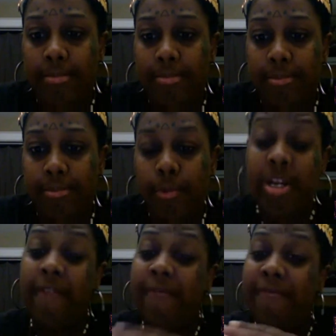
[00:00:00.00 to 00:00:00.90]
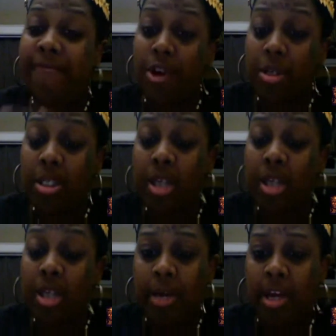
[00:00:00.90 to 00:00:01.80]
When they first
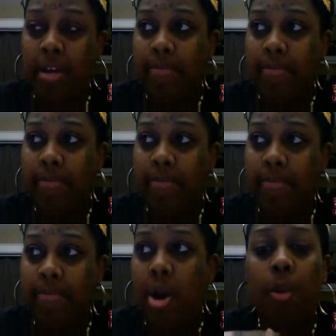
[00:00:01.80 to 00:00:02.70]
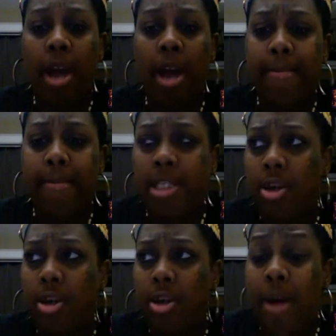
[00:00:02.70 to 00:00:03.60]
come here, and all the way
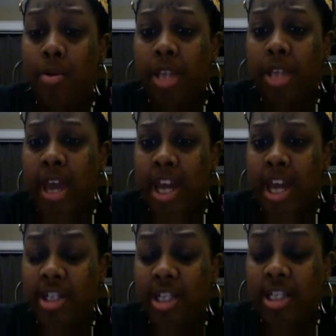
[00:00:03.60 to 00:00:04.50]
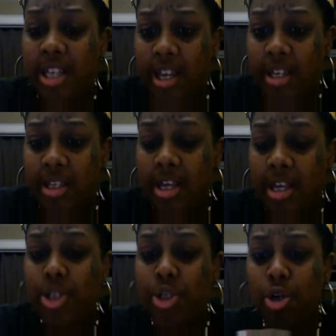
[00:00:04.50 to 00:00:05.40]
up until about the age of
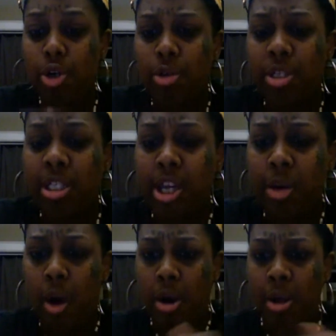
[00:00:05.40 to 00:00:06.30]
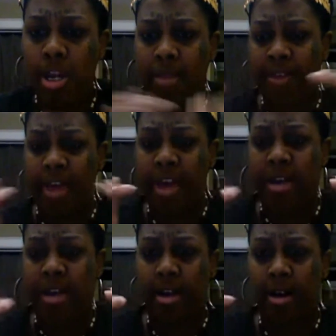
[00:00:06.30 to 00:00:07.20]
6, children still are
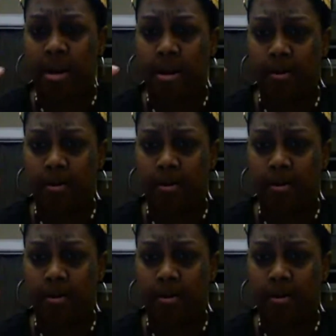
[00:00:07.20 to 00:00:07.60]
in that